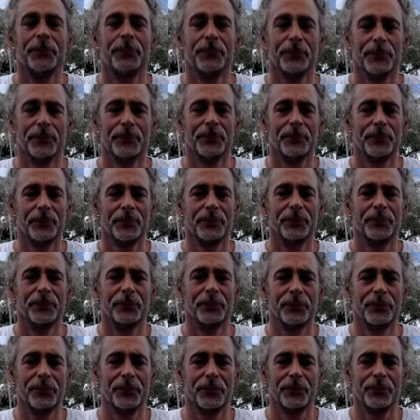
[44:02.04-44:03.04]

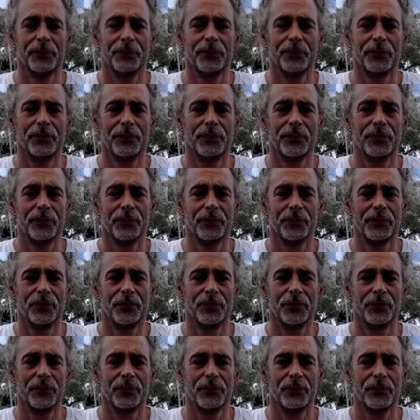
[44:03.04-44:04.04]

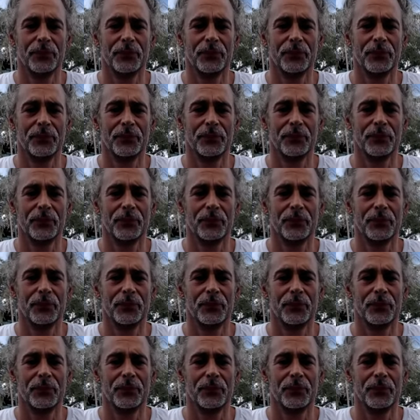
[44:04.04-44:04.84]
(not speaking)